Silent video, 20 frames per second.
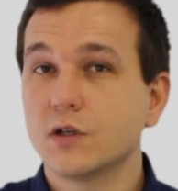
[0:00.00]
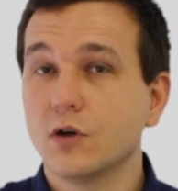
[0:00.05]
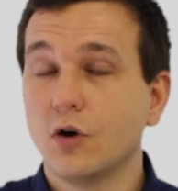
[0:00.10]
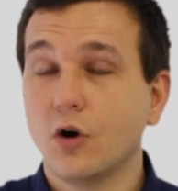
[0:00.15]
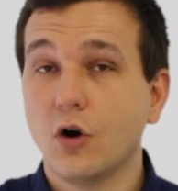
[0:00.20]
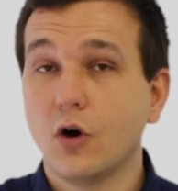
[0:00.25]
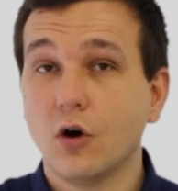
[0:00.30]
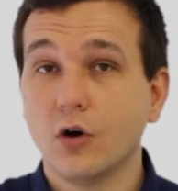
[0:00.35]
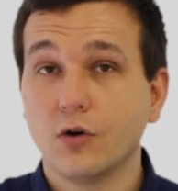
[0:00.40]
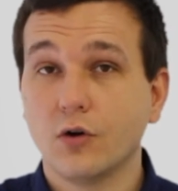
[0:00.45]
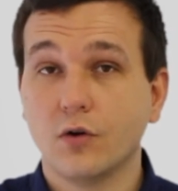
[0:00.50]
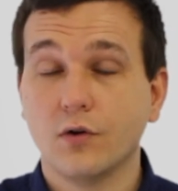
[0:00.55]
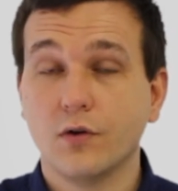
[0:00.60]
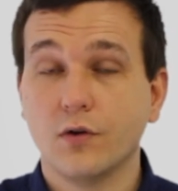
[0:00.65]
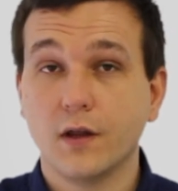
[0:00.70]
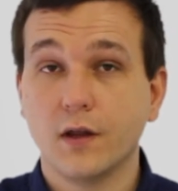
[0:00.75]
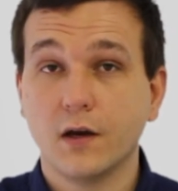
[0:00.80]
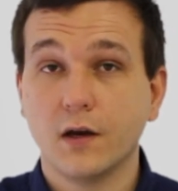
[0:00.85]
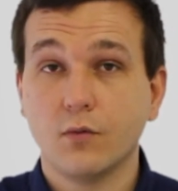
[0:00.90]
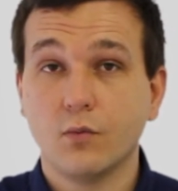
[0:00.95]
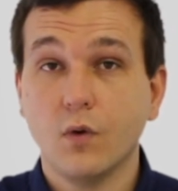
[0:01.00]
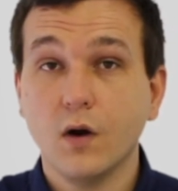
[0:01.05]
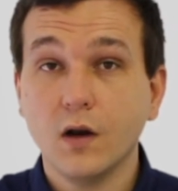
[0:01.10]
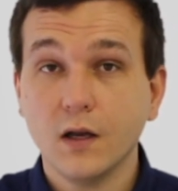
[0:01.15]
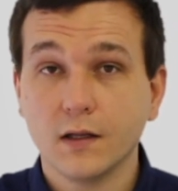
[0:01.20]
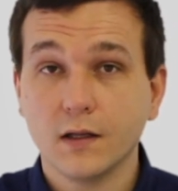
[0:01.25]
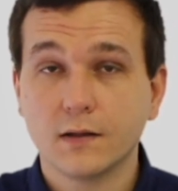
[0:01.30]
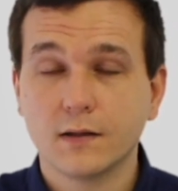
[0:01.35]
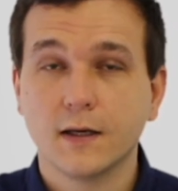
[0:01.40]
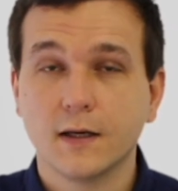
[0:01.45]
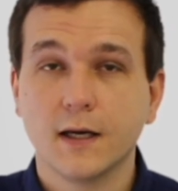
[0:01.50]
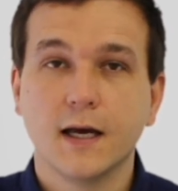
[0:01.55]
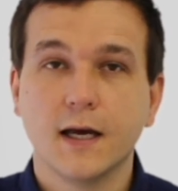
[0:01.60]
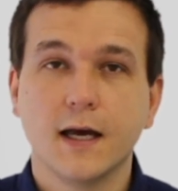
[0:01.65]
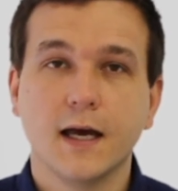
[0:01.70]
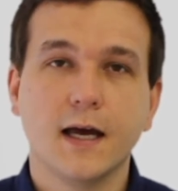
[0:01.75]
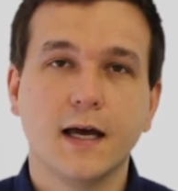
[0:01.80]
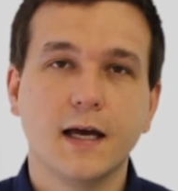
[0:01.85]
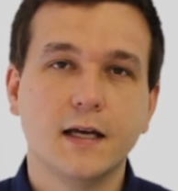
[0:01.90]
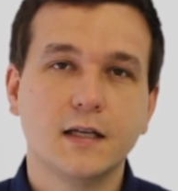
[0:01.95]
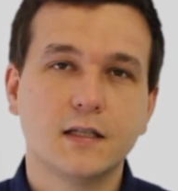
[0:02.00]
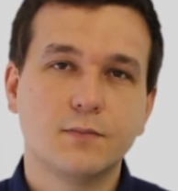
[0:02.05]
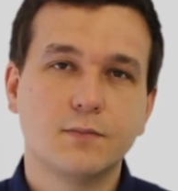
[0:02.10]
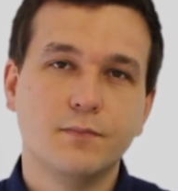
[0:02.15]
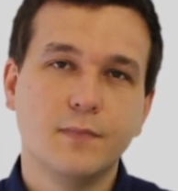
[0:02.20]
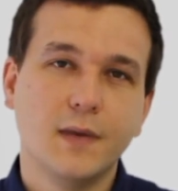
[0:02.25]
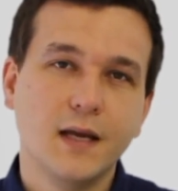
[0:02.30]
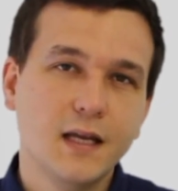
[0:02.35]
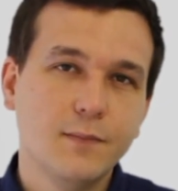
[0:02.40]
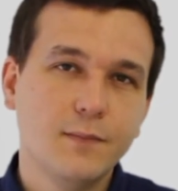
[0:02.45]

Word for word: hard on their wallet, as many